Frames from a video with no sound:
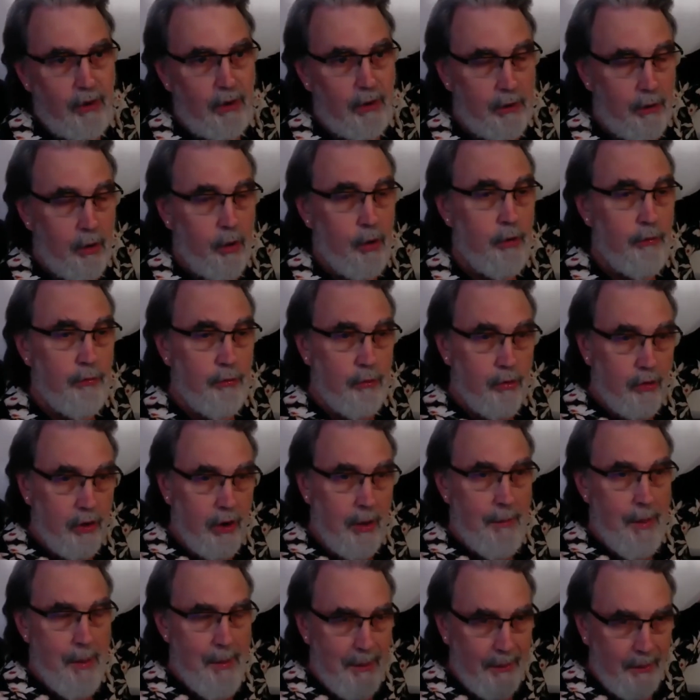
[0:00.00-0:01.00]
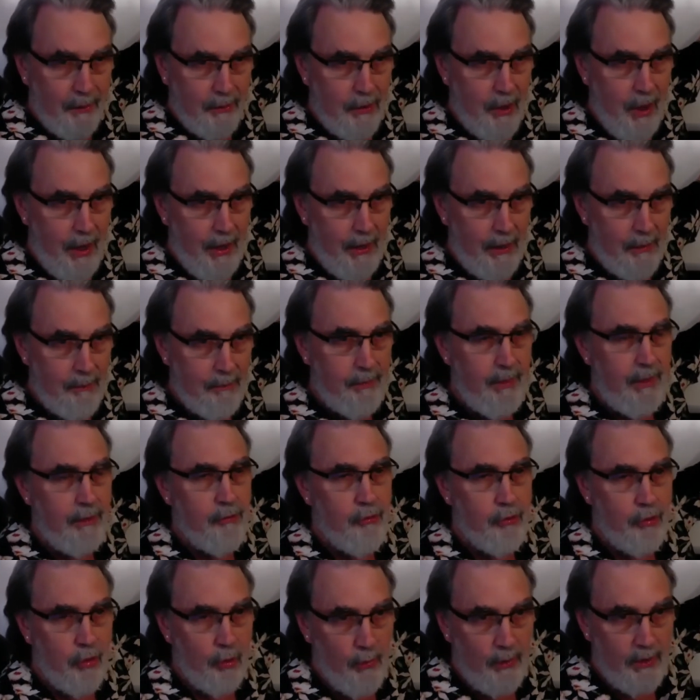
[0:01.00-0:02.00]
It occurs for some amount of time.
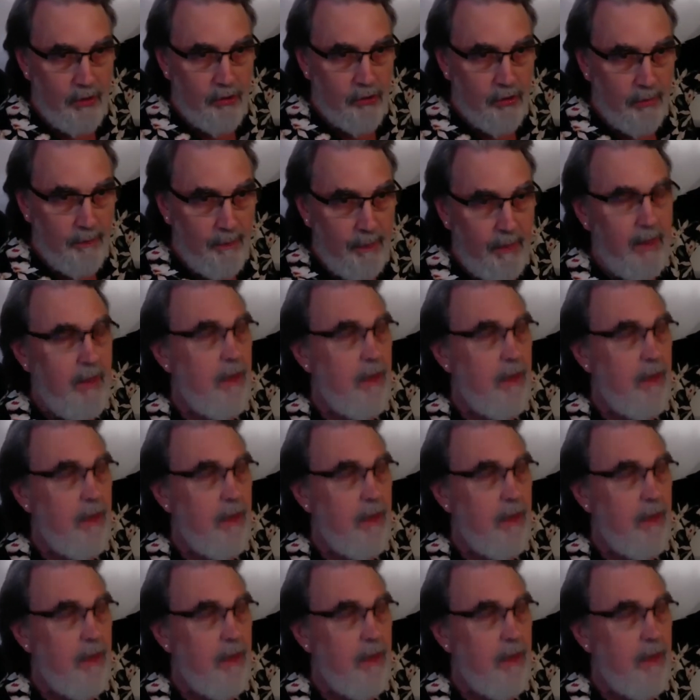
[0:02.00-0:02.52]
That's duration.